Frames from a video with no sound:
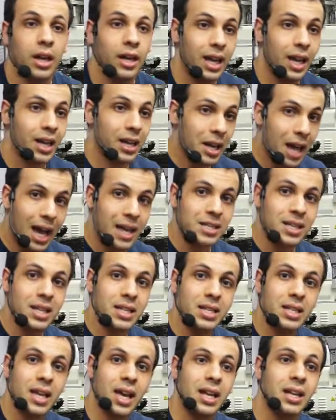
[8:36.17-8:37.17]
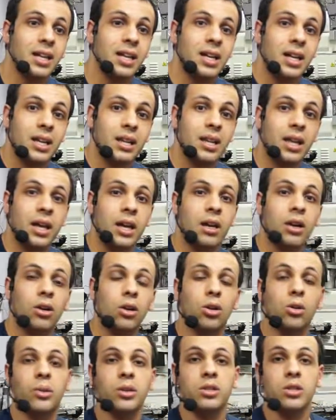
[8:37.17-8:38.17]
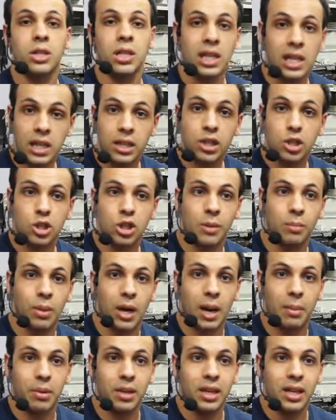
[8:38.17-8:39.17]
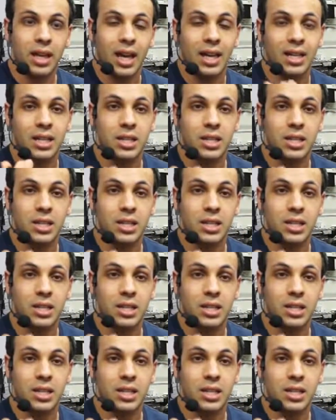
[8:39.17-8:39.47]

Again, as I said, they are going to heat the chip up